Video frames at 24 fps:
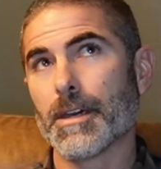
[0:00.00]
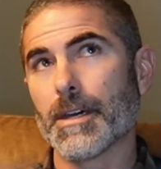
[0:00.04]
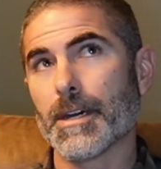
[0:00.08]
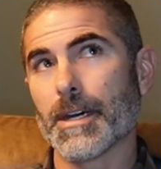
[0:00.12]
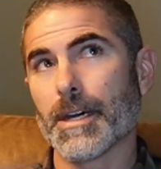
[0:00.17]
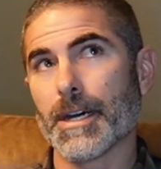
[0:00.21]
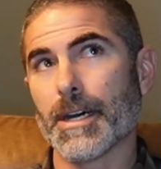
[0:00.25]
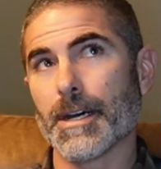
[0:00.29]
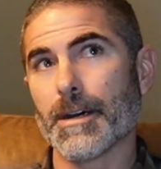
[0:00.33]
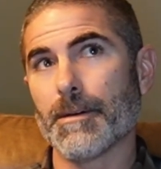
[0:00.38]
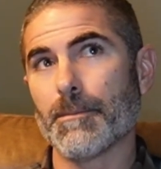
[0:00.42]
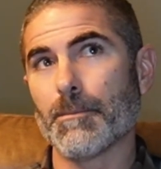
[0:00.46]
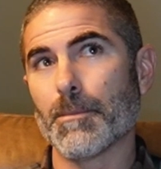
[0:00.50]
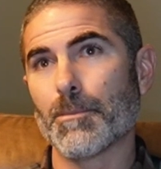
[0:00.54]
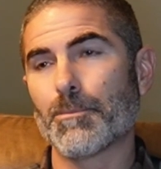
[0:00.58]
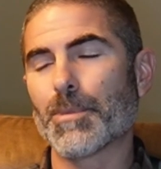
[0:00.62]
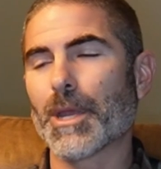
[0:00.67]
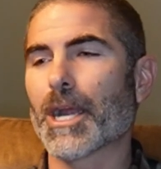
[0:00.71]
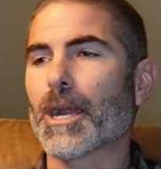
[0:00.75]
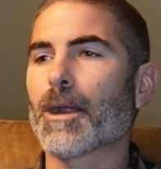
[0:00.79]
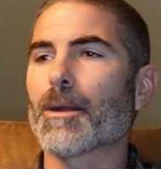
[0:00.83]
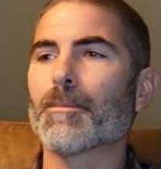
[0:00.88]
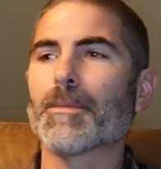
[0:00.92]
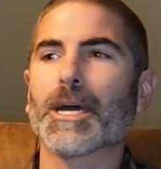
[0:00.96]

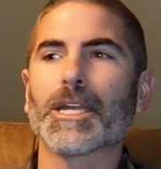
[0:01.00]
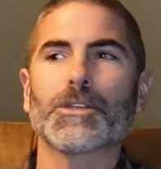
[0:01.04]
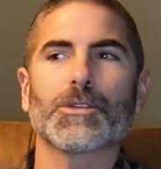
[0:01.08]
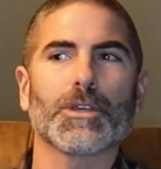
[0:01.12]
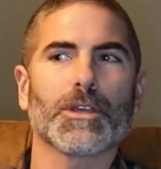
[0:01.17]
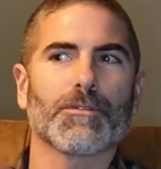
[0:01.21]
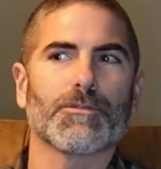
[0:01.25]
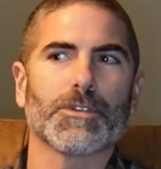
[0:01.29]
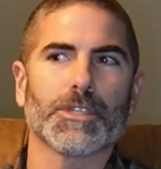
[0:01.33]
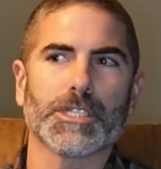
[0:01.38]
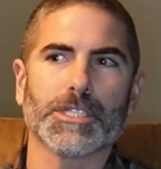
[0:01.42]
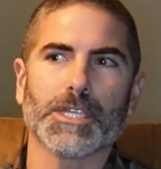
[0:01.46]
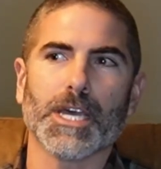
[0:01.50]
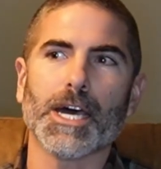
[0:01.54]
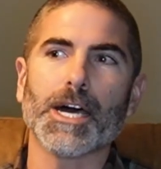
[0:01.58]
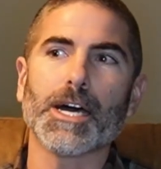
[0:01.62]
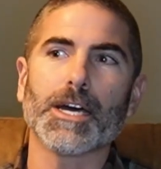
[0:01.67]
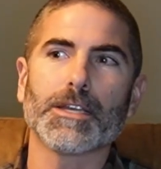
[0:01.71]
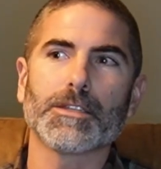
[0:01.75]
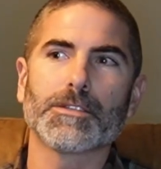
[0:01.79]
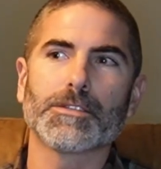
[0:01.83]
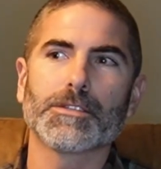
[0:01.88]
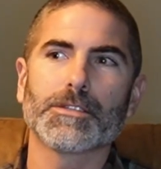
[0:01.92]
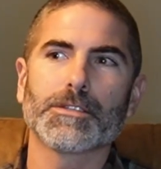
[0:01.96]
parametric
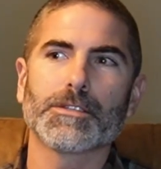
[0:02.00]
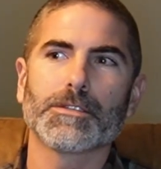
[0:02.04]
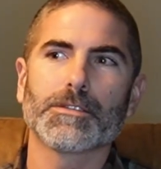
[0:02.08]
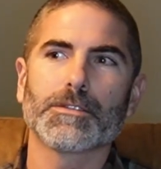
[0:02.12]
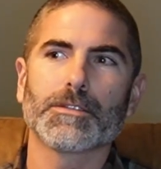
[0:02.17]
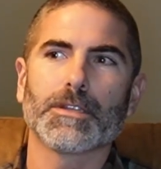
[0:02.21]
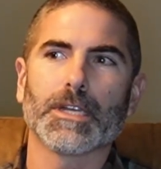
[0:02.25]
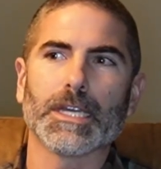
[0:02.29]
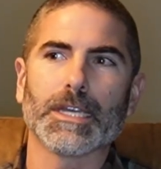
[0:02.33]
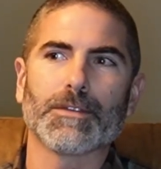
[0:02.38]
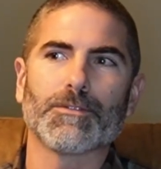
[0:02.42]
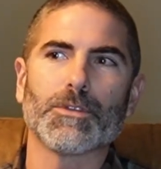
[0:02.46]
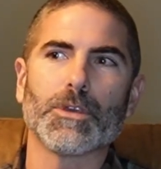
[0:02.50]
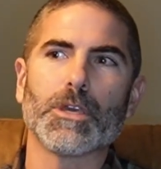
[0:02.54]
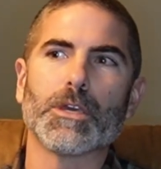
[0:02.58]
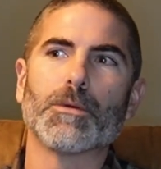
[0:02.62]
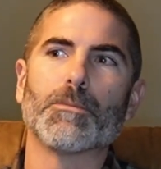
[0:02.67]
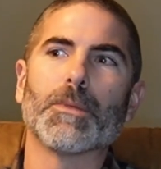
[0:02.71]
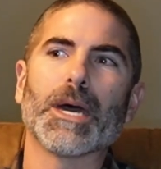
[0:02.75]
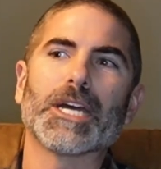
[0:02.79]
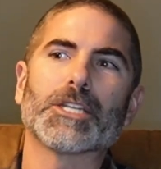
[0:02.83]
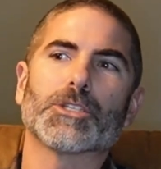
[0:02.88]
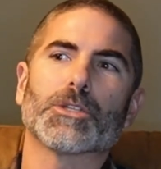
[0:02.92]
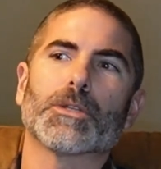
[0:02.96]
facades, like if you
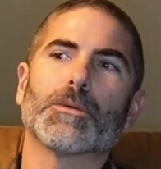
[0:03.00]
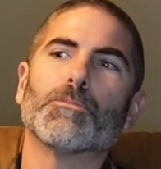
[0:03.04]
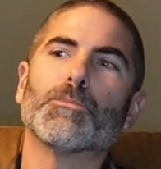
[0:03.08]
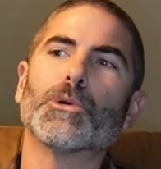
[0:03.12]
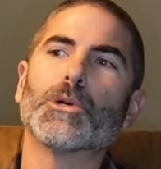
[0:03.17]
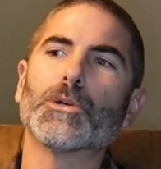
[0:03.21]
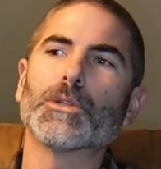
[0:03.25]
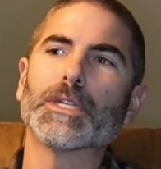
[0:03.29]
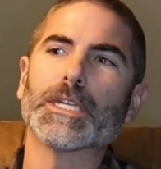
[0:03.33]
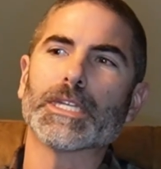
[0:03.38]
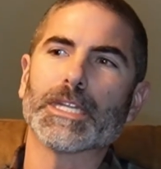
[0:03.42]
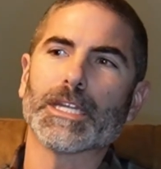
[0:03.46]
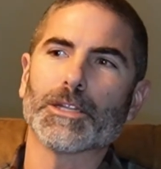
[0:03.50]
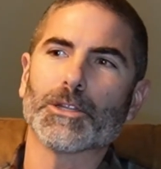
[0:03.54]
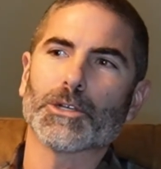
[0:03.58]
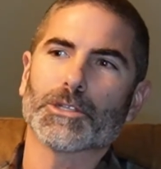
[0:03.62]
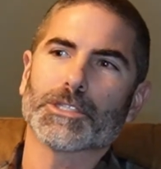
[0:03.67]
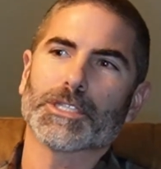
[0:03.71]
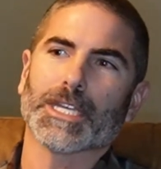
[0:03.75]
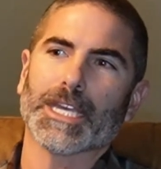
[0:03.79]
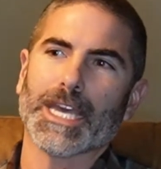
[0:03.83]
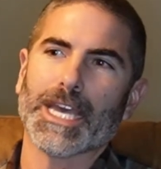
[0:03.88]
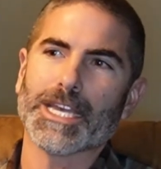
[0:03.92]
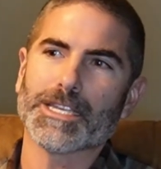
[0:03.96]
imagine a building that
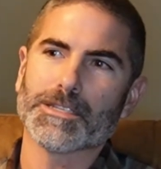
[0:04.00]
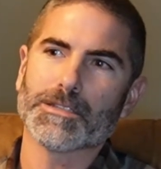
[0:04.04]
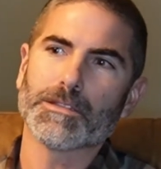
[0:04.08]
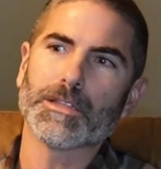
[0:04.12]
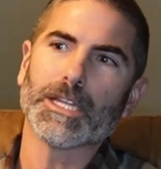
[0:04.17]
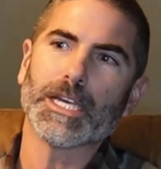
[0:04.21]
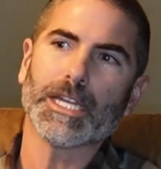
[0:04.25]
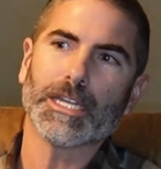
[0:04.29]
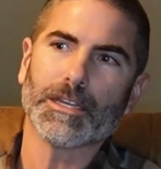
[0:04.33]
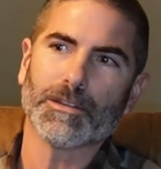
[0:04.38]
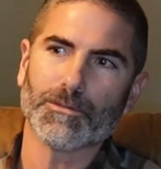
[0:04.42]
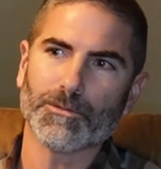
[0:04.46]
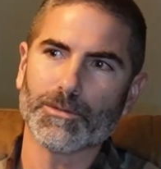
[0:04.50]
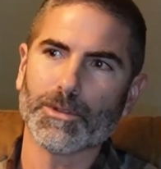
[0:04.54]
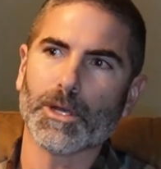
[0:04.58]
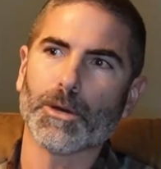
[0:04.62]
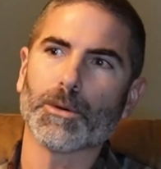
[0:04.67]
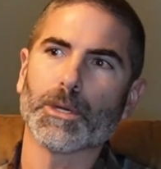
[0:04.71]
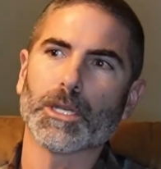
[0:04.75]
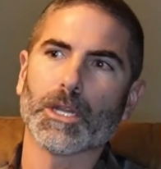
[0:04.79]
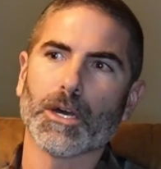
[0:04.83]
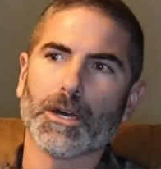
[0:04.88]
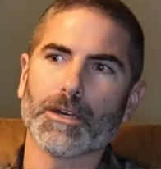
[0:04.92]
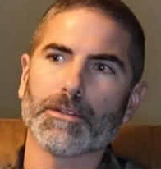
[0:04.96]
looks like it has linen
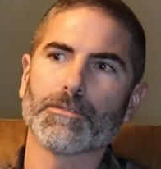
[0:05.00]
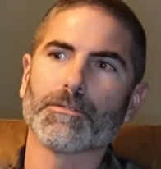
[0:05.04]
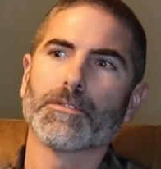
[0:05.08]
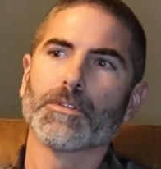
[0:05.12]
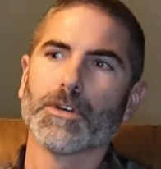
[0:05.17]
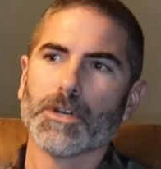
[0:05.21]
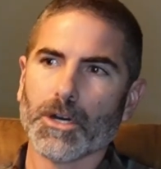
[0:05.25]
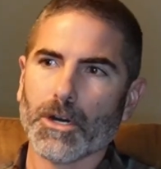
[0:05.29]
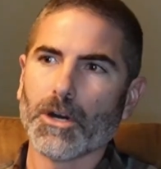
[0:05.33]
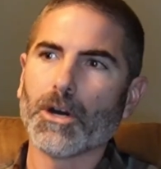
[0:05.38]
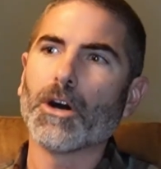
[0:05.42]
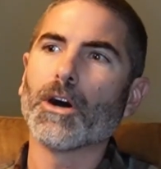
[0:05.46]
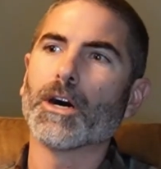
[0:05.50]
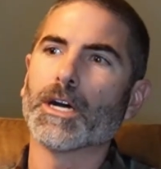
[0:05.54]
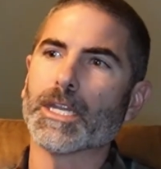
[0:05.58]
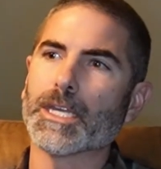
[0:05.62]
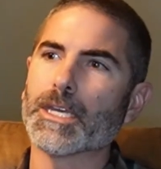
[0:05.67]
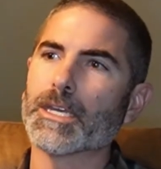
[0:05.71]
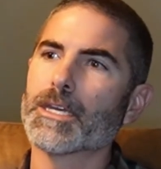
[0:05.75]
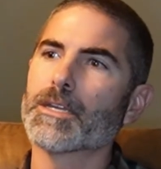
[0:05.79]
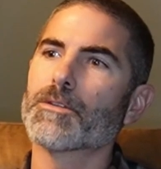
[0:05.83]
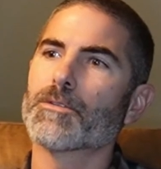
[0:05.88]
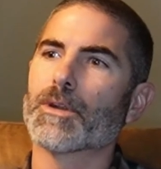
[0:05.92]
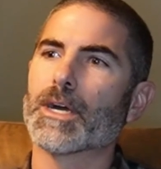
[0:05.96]
flowing on
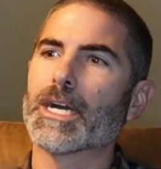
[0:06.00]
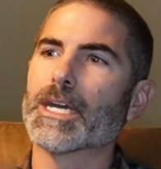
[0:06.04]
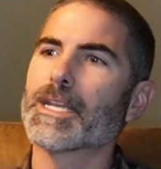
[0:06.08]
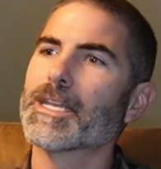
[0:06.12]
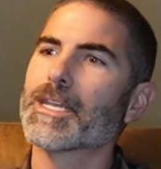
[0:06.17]
it, right?